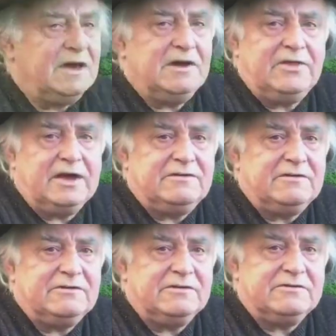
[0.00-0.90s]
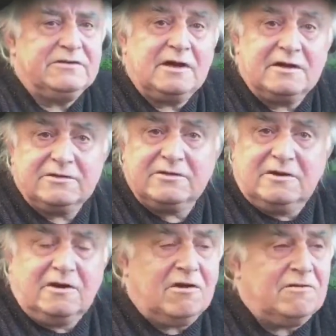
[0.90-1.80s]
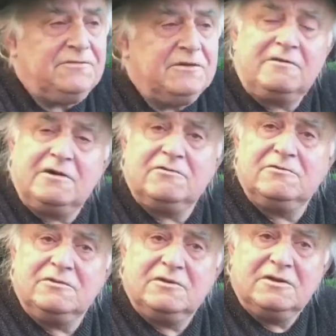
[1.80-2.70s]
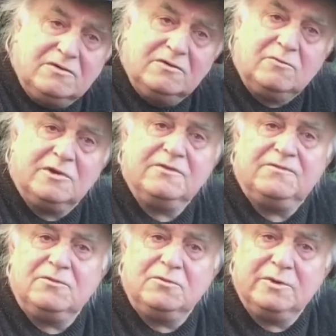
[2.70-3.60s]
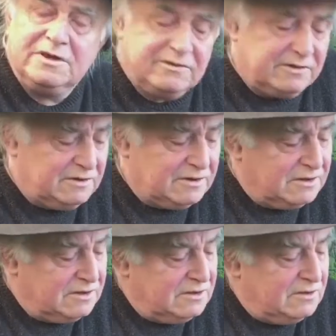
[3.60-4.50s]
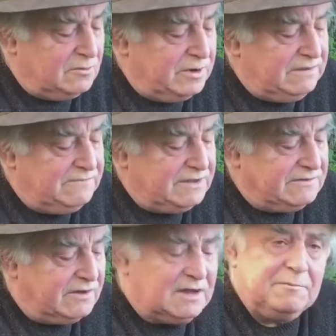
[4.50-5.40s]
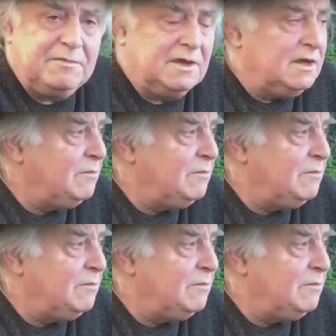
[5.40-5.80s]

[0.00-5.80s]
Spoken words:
and that is the start of your own wonderful winter weaving time.